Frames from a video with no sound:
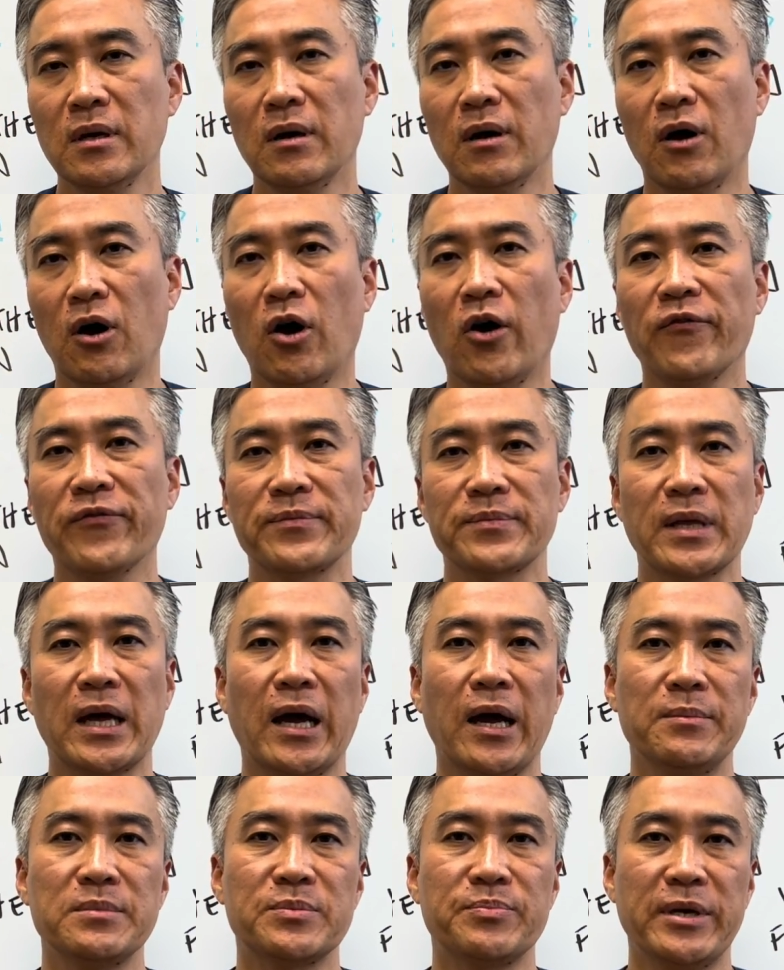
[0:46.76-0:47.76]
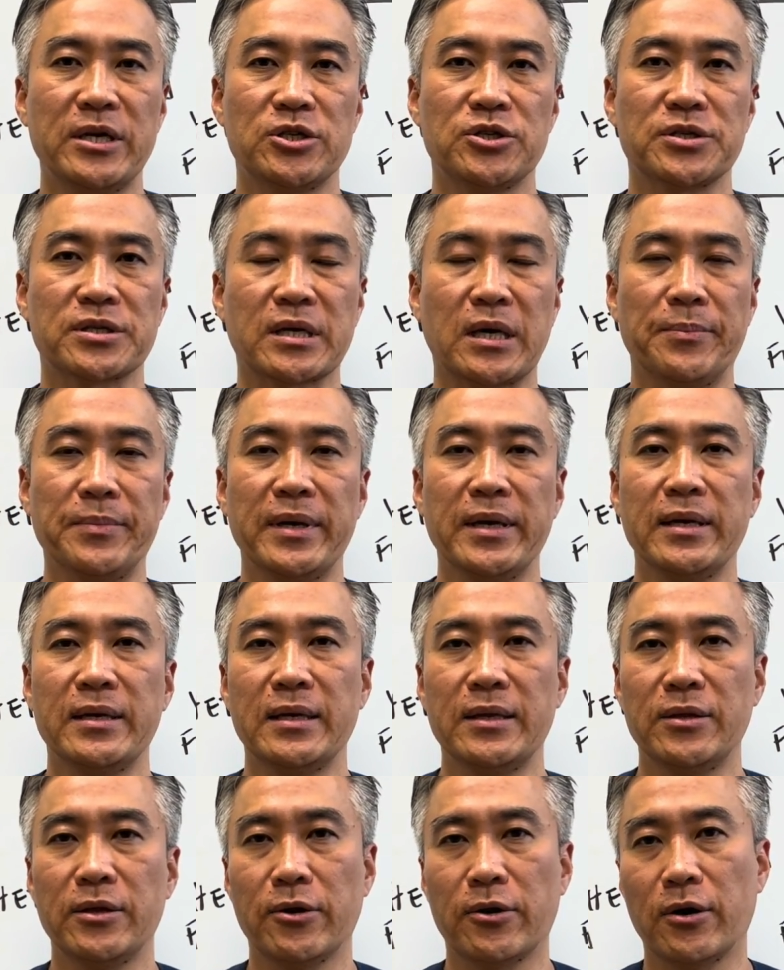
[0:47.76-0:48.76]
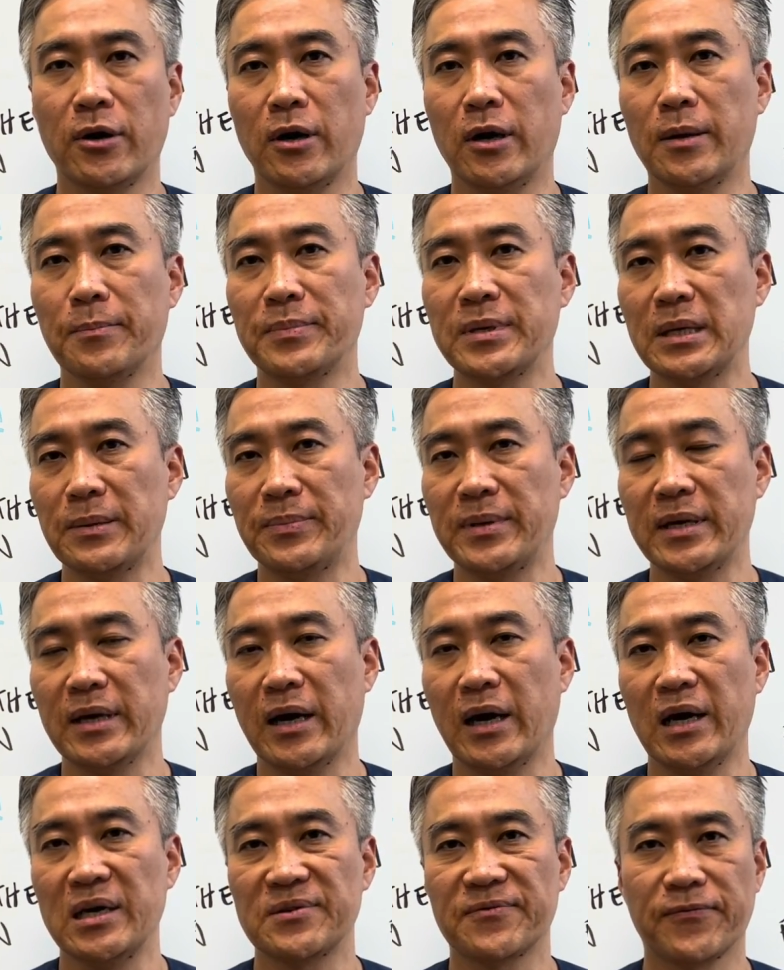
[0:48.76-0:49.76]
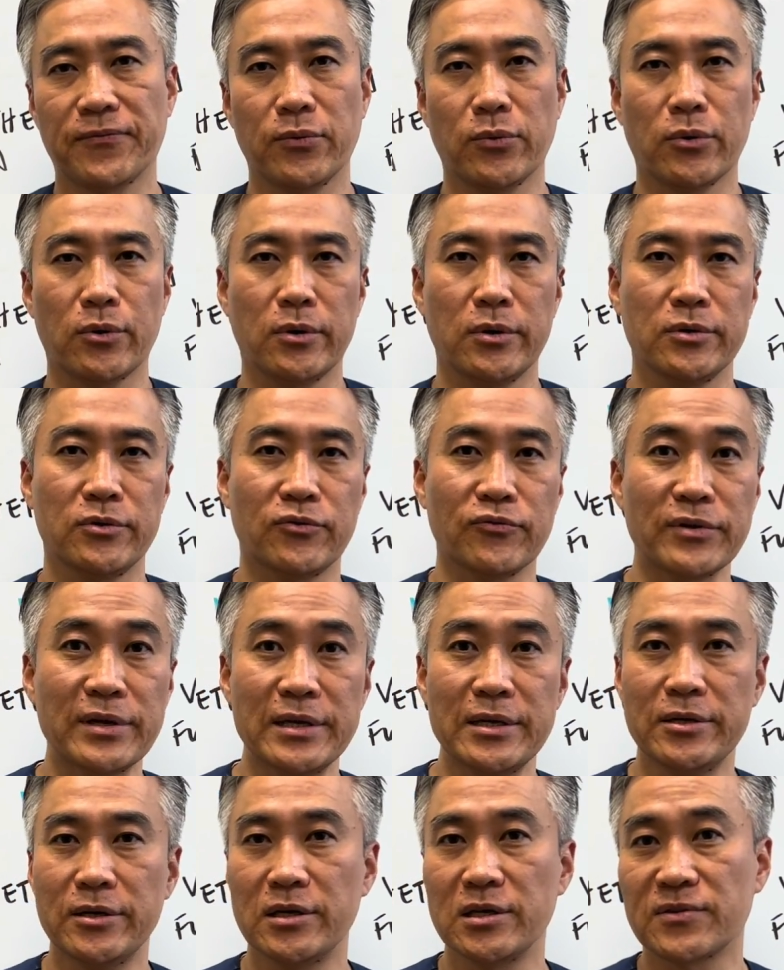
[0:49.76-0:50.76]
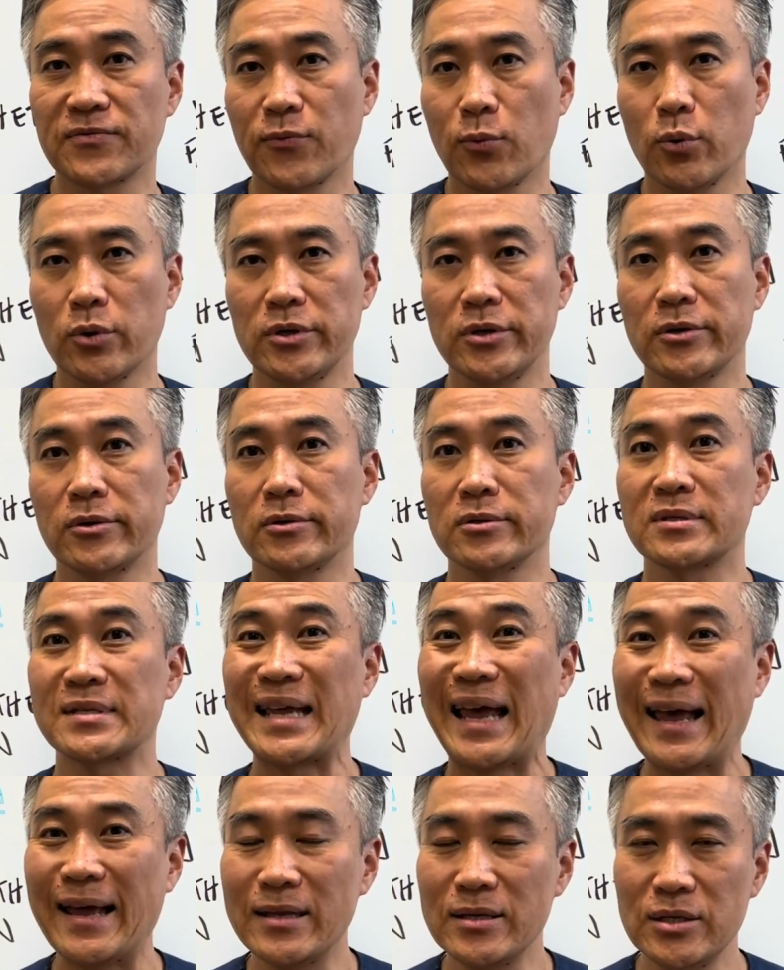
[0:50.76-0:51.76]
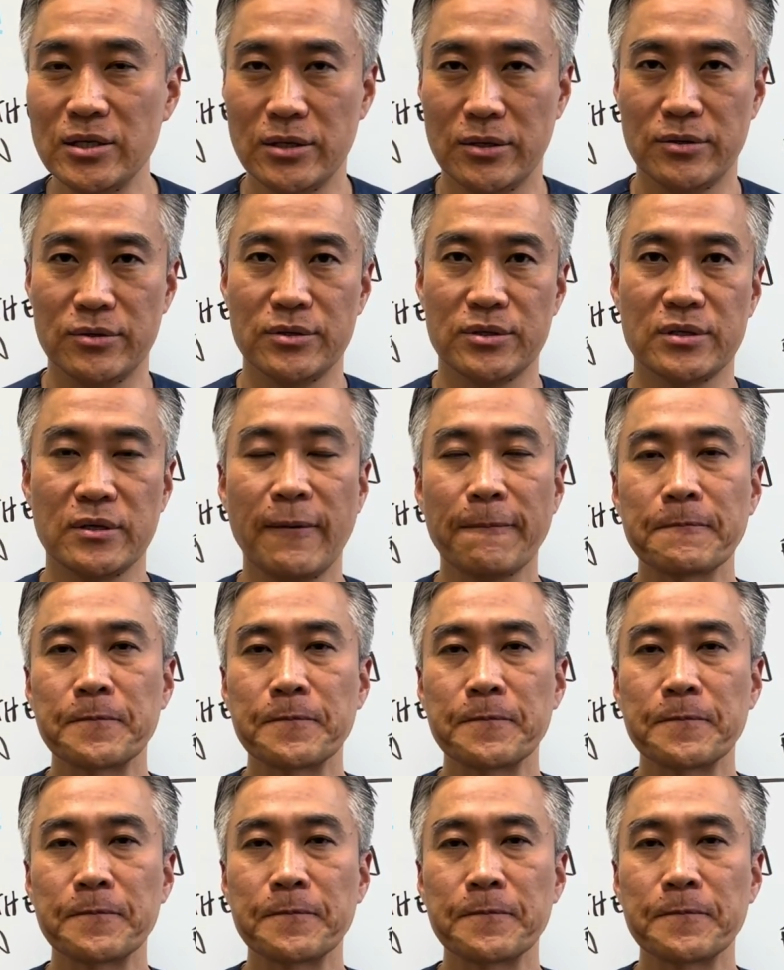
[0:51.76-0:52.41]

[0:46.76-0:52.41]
Oftentimes, patients come in and they're on PPIs for three years, four years, 10 years,